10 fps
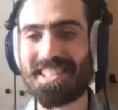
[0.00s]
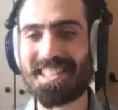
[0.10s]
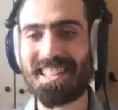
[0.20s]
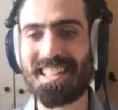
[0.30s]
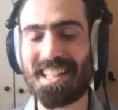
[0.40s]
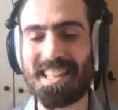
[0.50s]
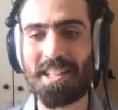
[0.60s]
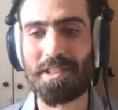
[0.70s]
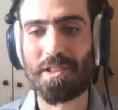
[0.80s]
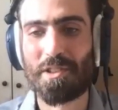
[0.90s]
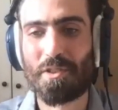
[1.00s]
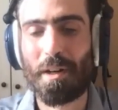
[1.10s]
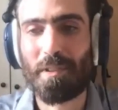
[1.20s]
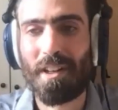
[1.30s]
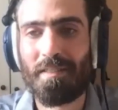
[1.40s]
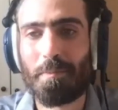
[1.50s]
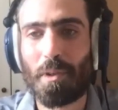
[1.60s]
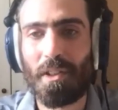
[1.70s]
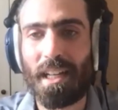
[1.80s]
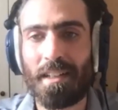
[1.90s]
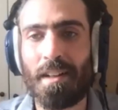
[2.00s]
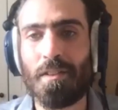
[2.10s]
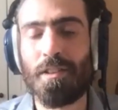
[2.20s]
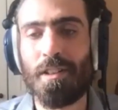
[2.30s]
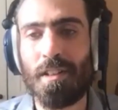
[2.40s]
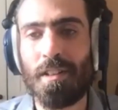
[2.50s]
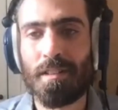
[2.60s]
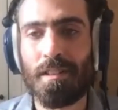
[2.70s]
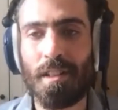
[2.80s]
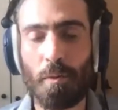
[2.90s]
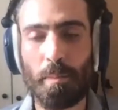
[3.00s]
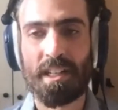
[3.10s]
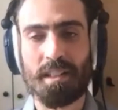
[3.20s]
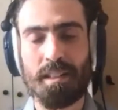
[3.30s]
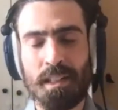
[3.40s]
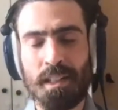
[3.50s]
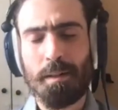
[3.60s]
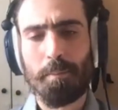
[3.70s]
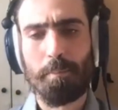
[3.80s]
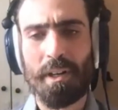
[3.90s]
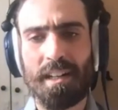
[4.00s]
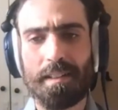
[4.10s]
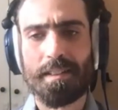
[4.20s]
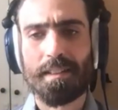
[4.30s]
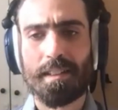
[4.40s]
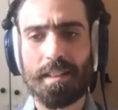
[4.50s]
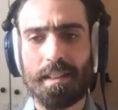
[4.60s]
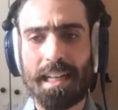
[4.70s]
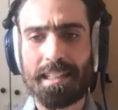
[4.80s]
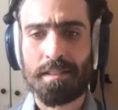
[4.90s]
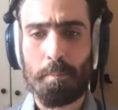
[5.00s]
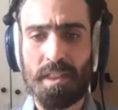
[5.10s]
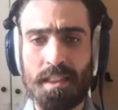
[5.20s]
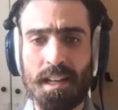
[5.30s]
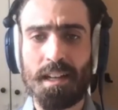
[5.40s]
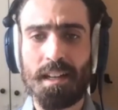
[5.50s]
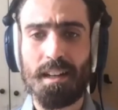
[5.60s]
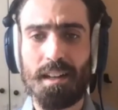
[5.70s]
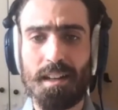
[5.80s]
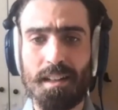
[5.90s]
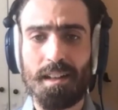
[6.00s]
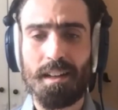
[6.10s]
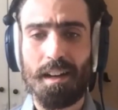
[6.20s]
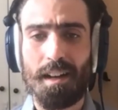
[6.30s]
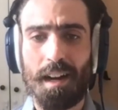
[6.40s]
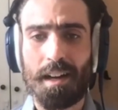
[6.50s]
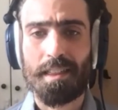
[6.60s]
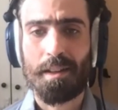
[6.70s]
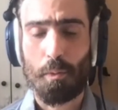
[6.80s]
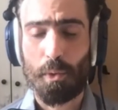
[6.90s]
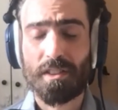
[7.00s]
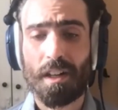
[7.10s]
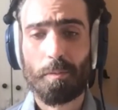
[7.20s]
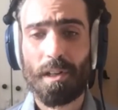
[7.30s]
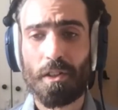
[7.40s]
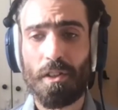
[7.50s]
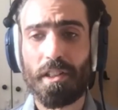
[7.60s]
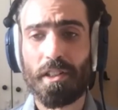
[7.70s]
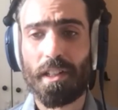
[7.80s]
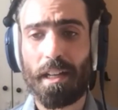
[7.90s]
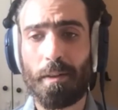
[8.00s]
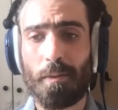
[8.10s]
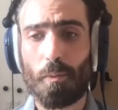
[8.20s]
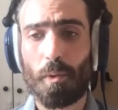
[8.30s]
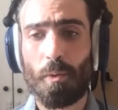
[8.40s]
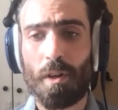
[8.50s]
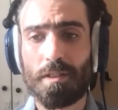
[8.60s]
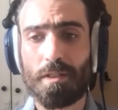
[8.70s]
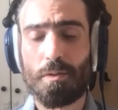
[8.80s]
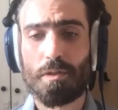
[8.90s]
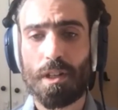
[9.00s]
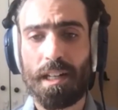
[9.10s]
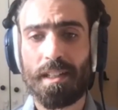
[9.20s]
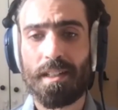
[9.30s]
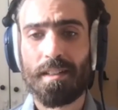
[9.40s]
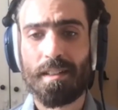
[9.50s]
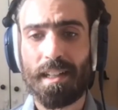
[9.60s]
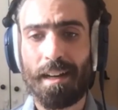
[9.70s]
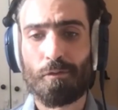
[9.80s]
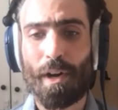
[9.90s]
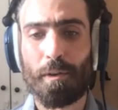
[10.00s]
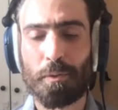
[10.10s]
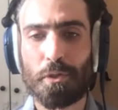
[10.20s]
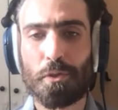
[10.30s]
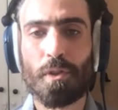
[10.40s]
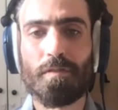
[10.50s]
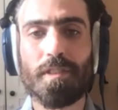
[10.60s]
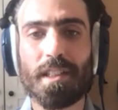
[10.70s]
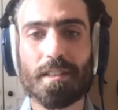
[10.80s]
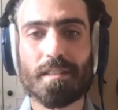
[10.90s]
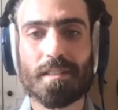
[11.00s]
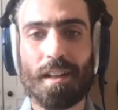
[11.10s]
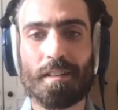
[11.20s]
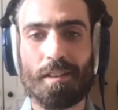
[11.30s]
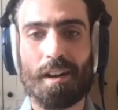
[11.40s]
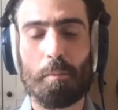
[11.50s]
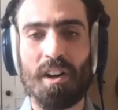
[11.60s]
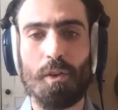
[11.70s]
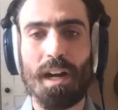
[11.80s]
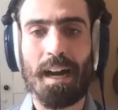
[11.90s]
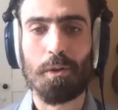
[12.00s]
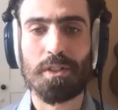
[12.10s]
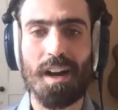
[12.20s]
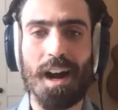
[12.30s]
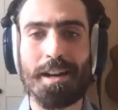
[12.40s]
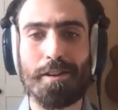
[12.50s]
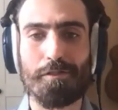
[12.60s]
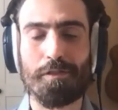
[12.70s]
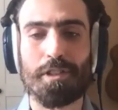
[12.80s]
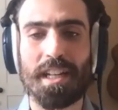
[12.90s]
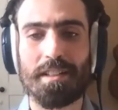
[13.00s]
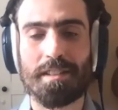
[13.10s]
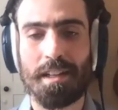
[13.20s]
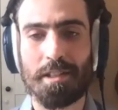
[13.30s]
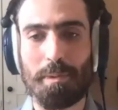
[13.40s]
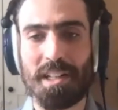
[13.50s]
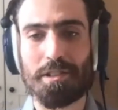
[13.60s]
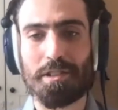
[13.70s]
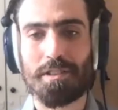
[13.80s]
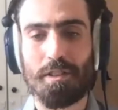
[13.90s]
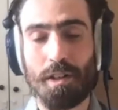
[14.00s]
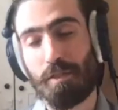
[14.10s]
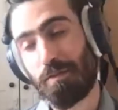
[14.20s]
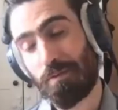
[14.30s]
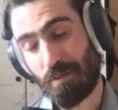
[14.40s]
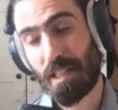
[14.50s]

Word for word: just. He, I think he just dropped off. He probably had another another meeting, but that's something that I think we talked about earlier, and we want to try and have round two of this and talk about how to hire for data science managers. Or, yeah,